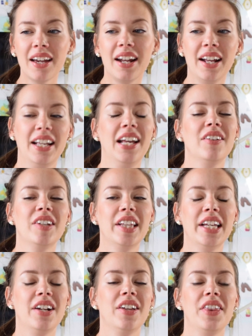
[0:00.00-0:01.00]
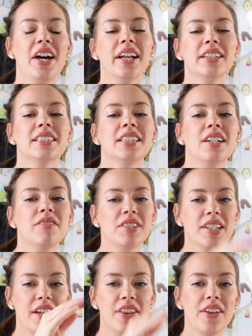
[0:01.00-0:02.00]
And I calculate all that stuff
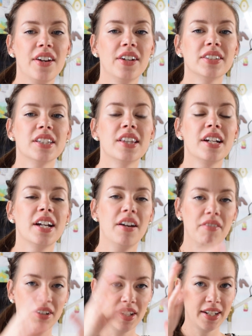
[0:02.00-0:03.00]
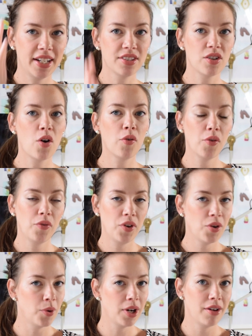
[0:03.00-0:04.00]
together, so then I have a nice
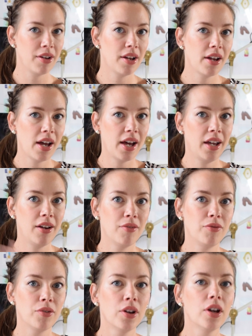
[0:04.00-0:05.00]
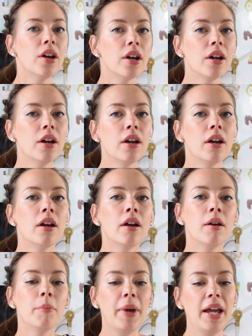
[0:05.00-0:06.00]
overview what I have
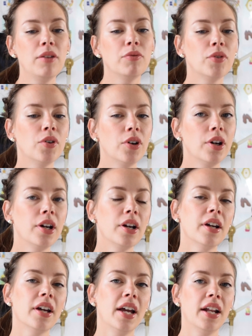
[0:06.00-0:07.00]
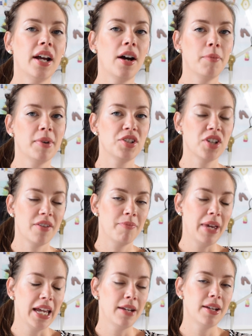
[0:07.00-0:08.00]
paid for and how much I've
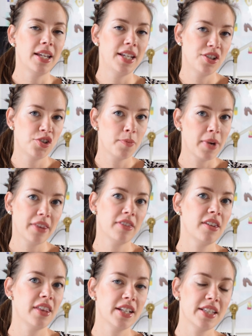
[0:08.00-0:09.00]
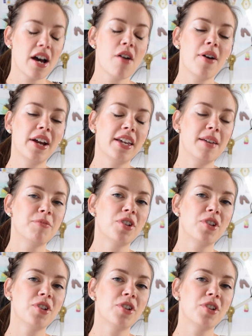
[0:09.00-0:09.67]
made each month, and that's how I keep